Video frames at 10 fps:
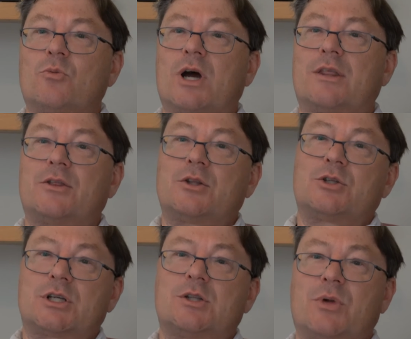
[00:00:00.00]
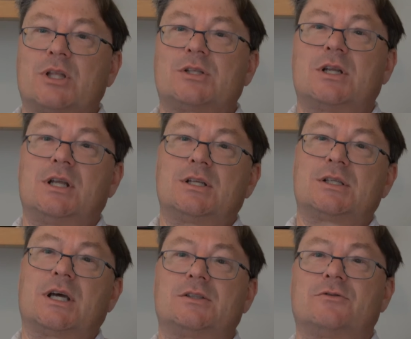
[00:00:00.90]
them rather than just the bits that he
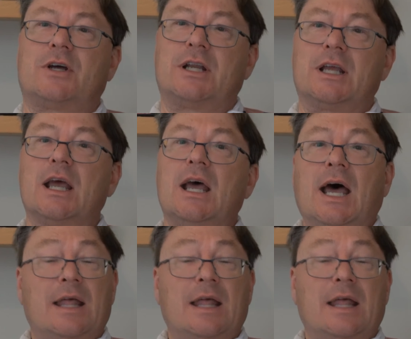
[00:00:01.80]
decides are funny.